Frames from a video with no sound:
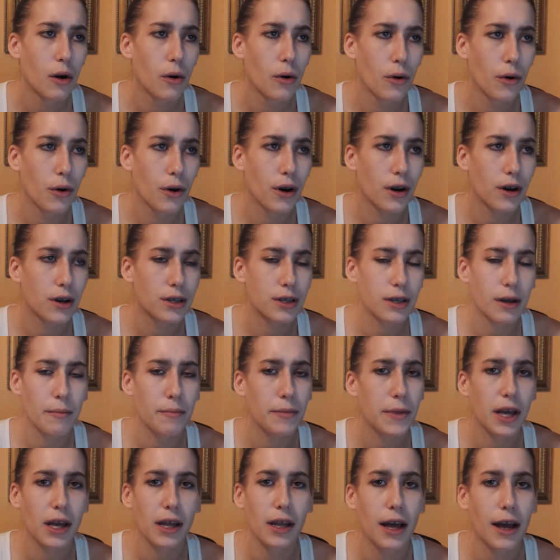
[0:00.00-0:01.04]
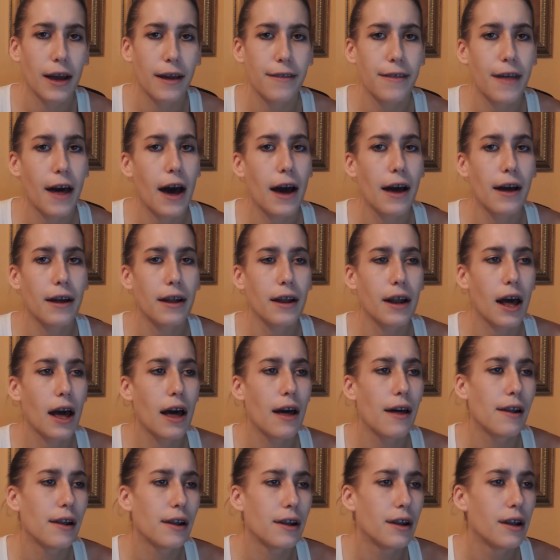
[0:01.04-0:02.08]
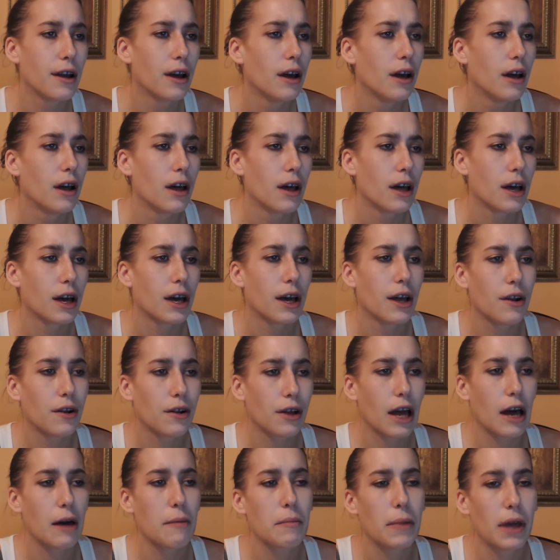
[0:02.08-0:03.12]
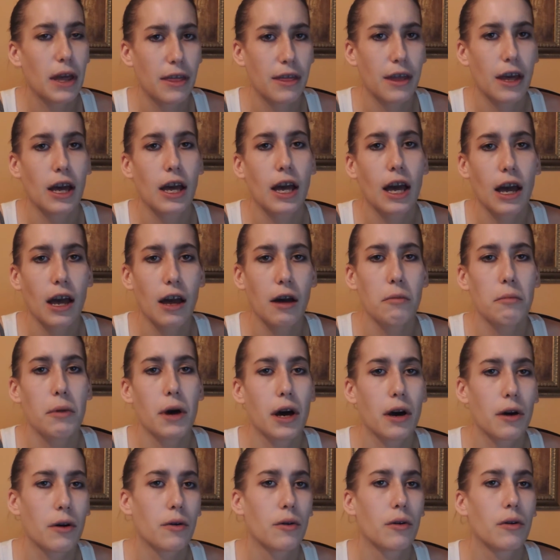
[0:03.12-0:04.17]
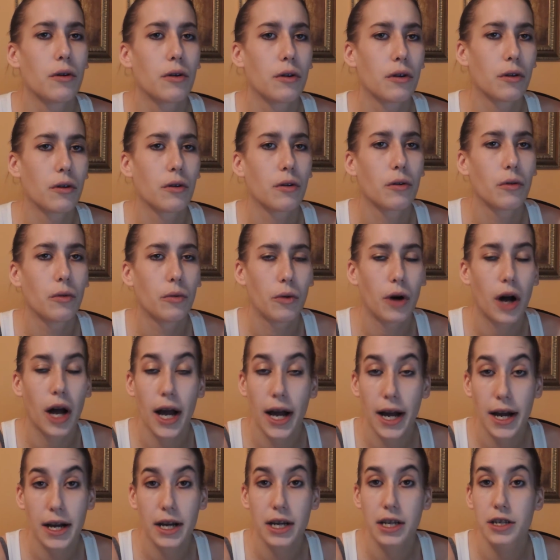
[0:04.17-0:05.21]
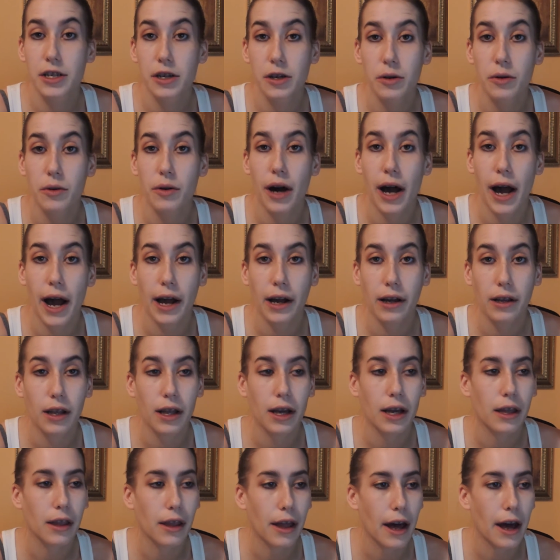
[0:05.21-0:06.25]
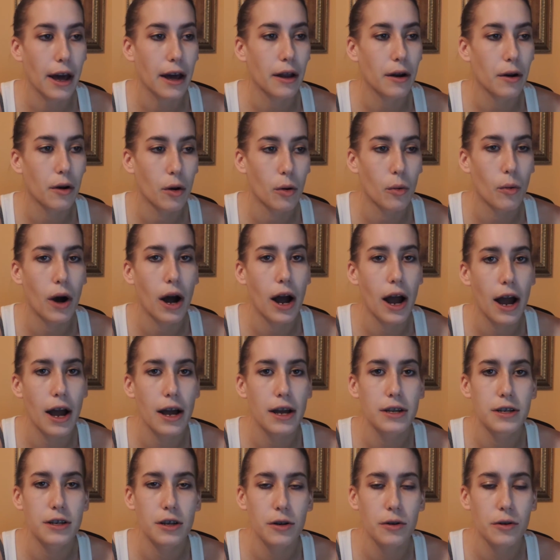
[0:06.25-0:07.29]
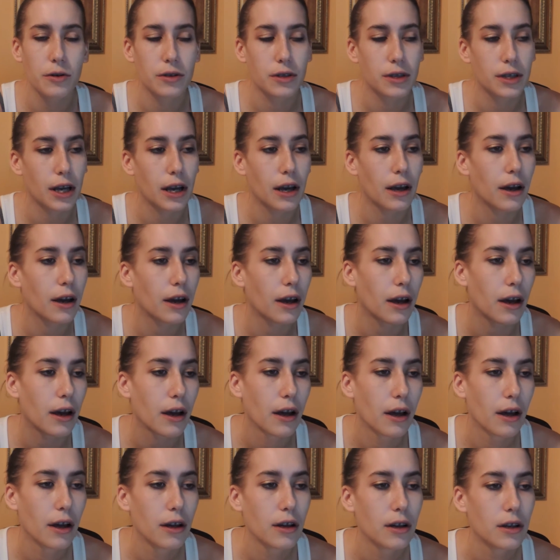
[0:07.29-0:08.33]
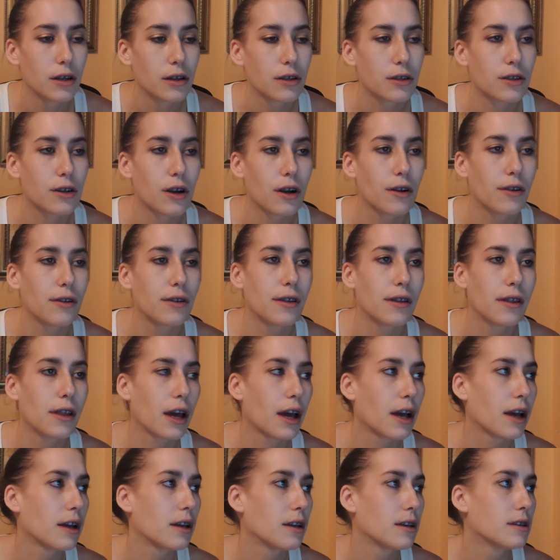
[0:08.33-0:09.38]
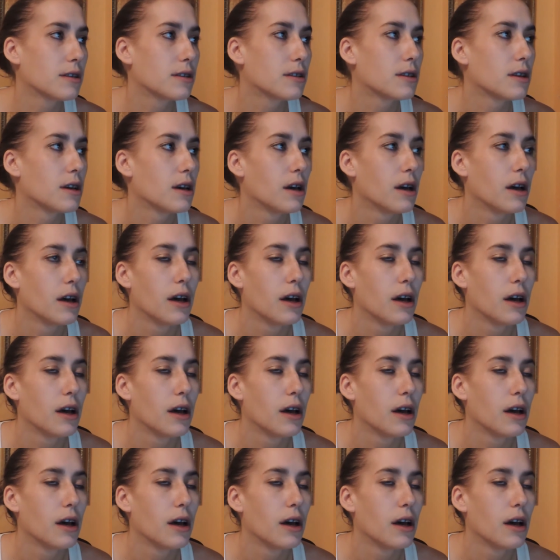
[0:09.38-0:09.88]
or something like that, and it'll get me thinking about why I do act like that or why I do say certain things.